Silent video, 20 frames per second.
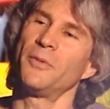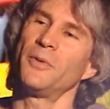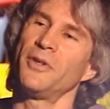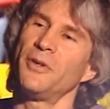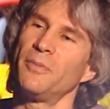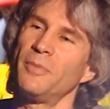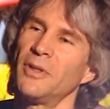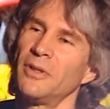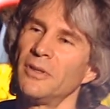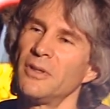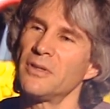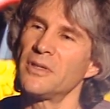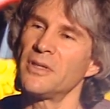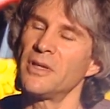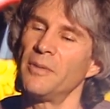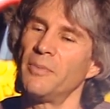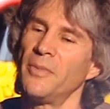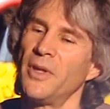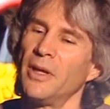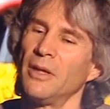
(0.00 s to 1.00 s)
when you're building
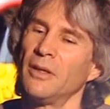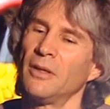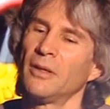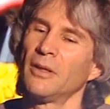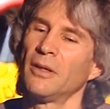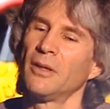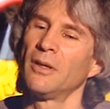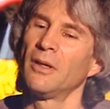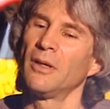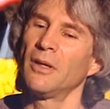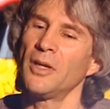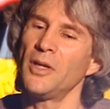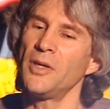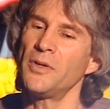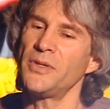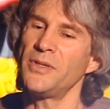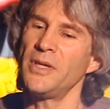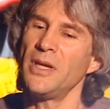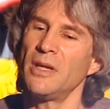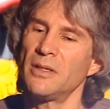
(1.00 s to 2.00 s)
something, you
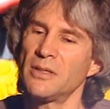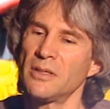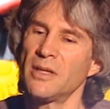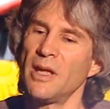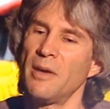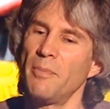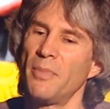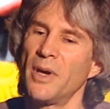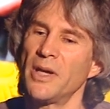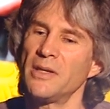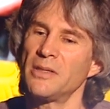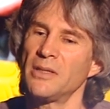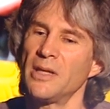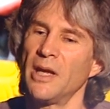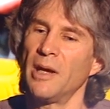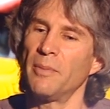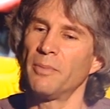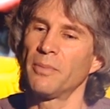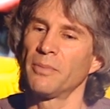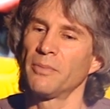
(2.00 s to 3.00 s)
see it step by
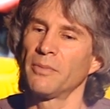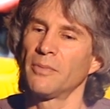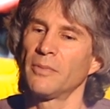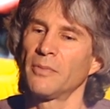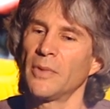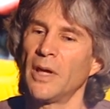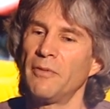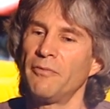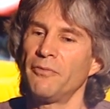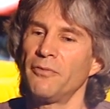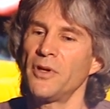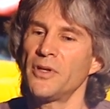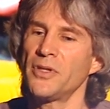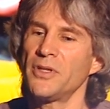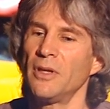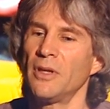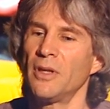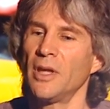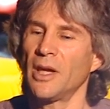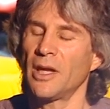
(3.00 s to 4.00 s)
step. At first,
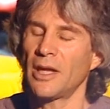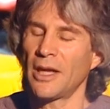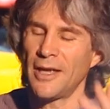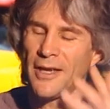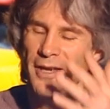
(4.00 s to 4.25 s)
you think,